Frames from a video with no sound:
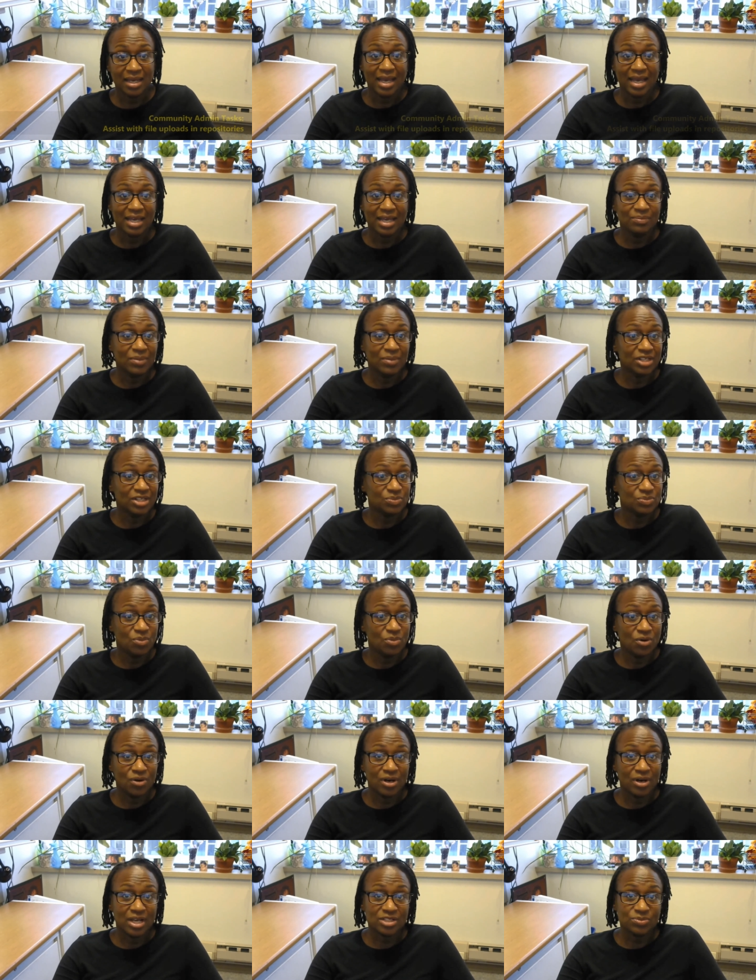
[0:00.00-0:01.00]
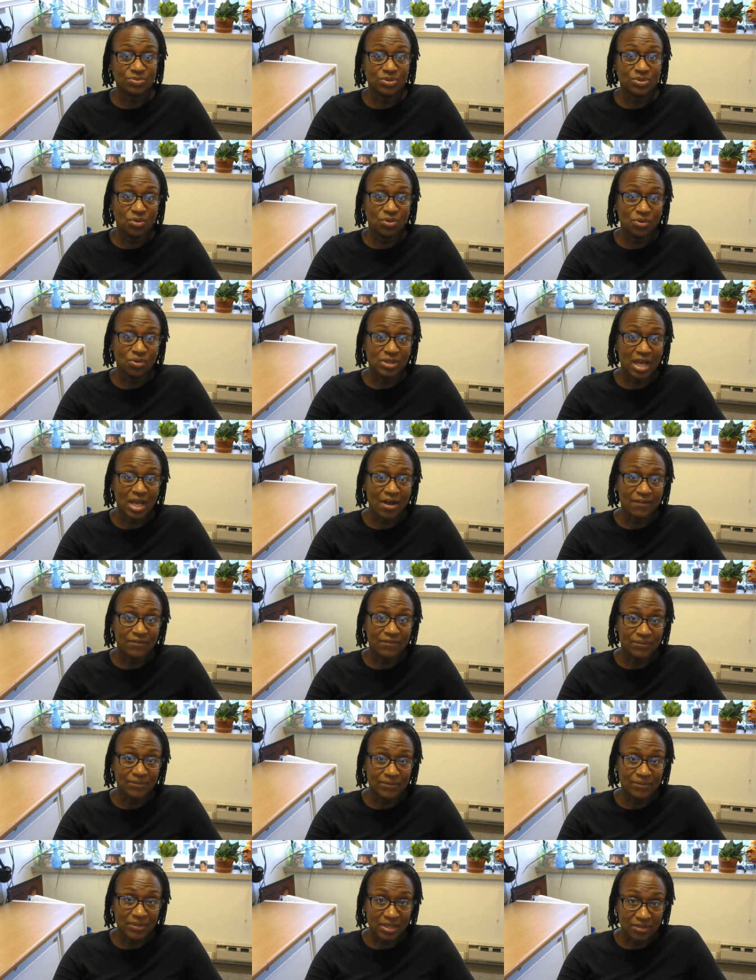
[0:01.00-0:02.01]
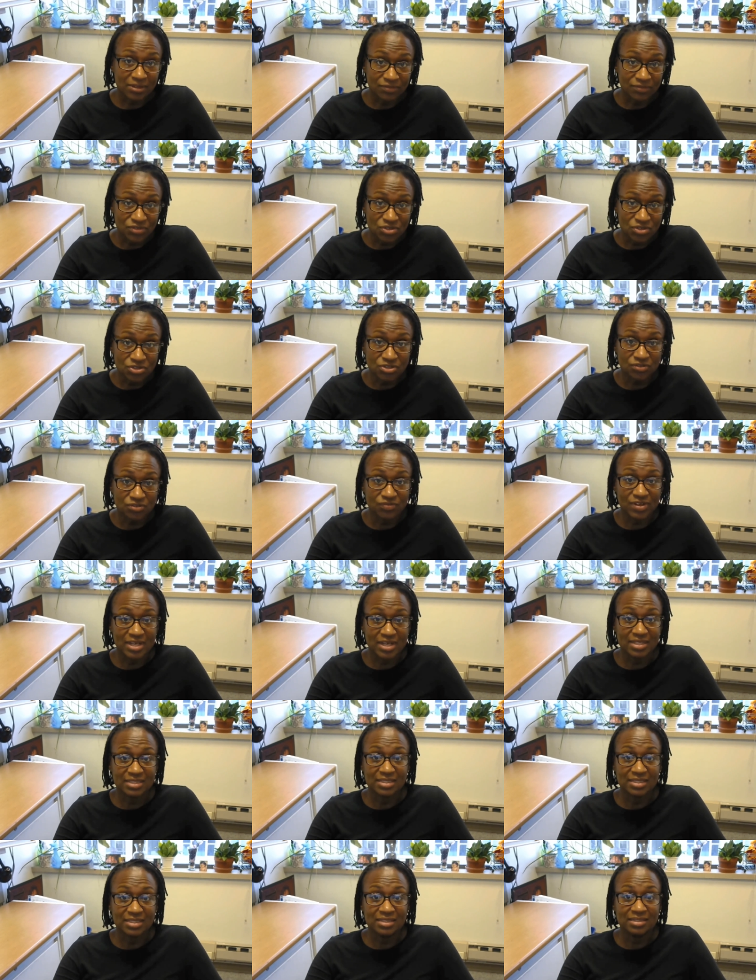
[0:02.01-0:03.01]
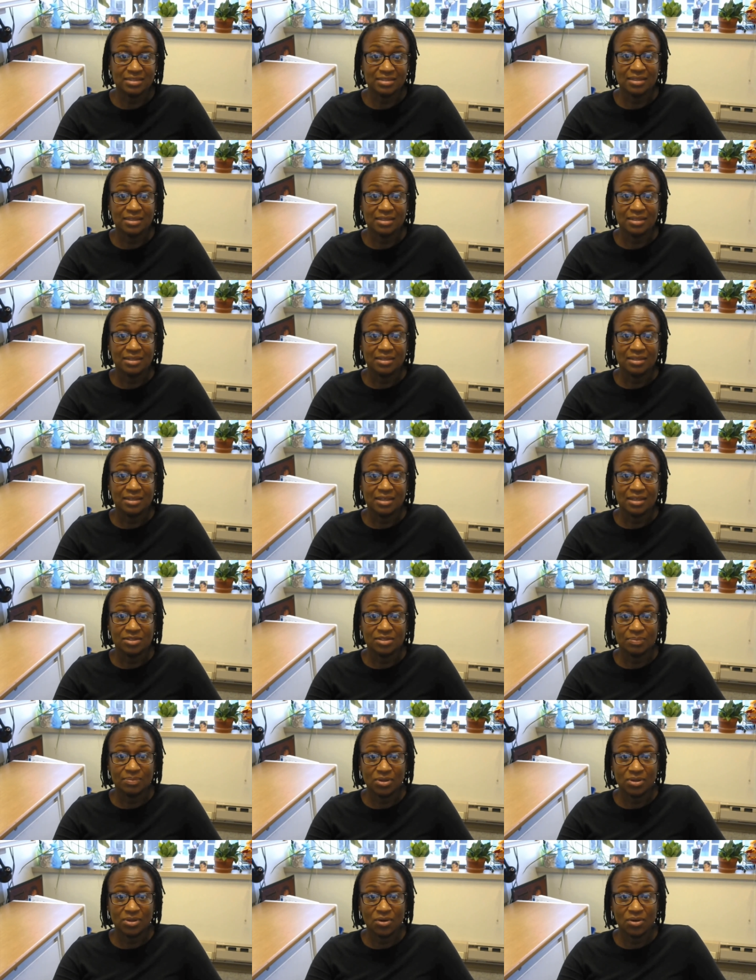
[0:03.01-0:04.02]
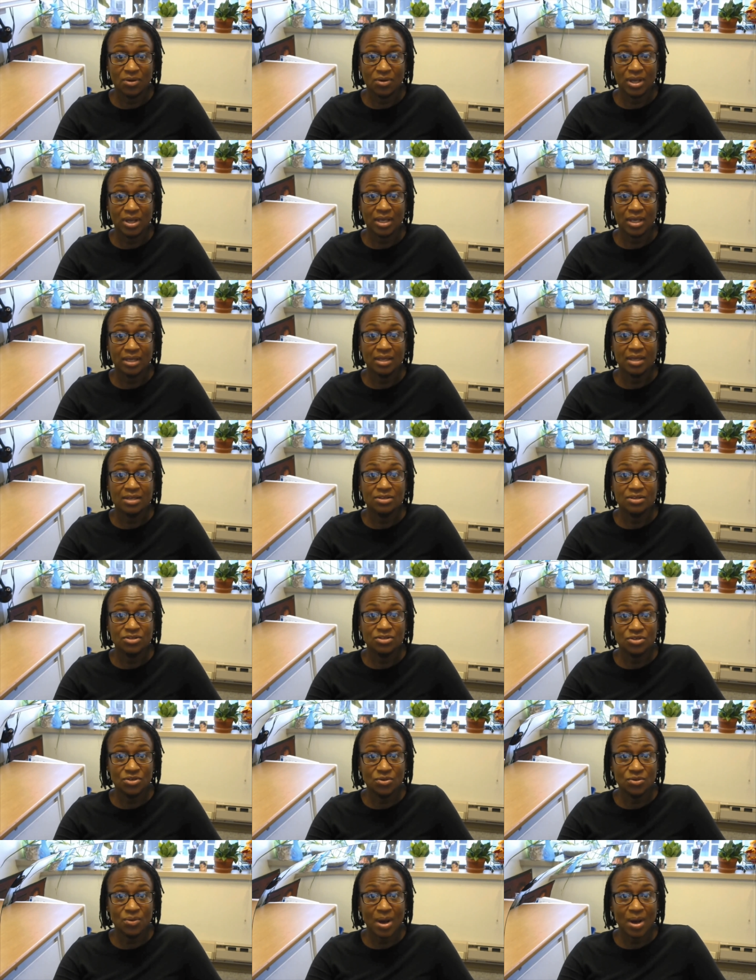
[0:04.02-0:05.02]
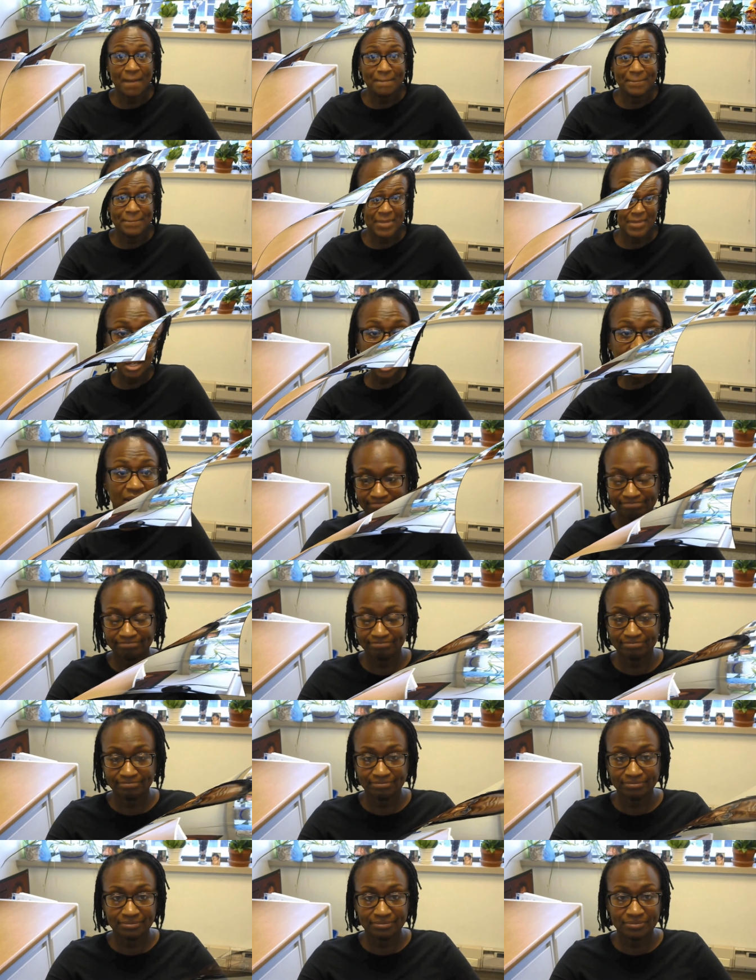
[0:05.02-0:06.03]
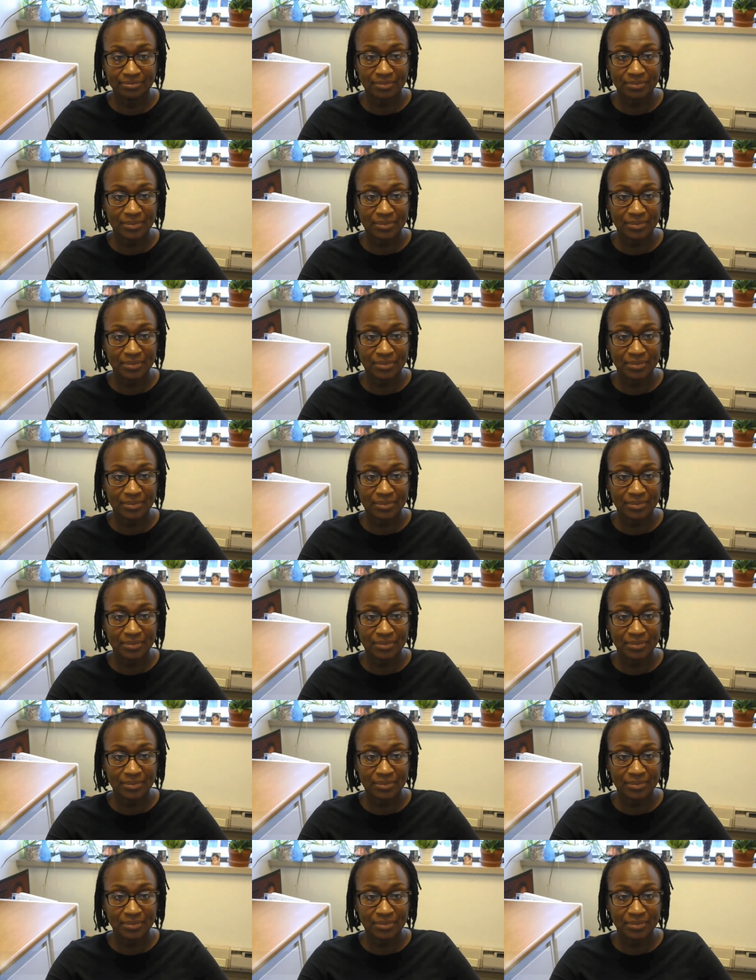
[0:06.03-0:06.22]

and much more as we roll out in future phases and deploy new modules.